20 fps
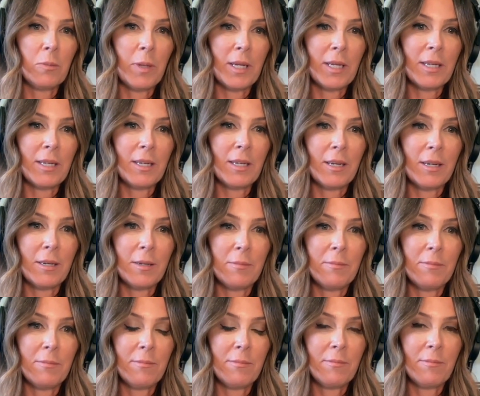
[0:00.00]
but
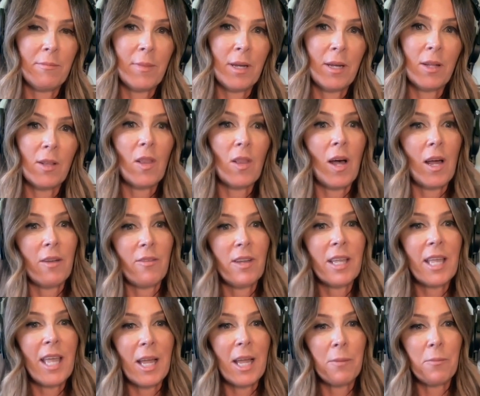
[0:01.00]
a lot of it
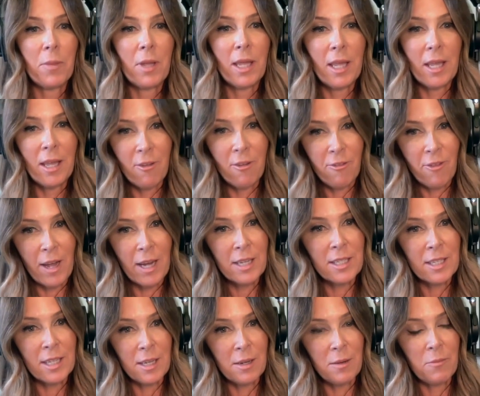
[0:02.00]
can be
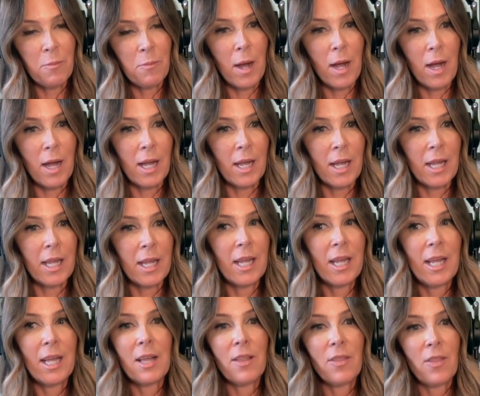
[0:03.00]
affected by
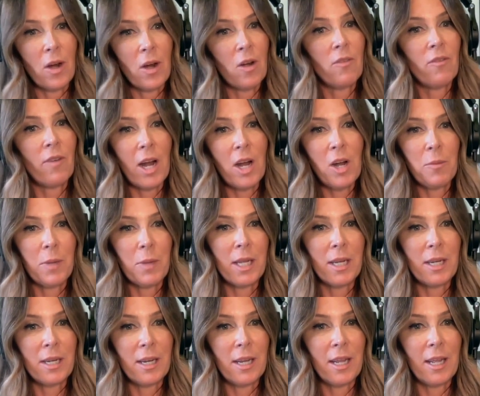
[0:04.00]
their
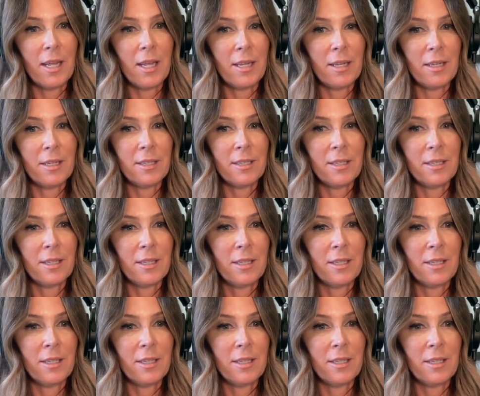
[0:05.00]
environment and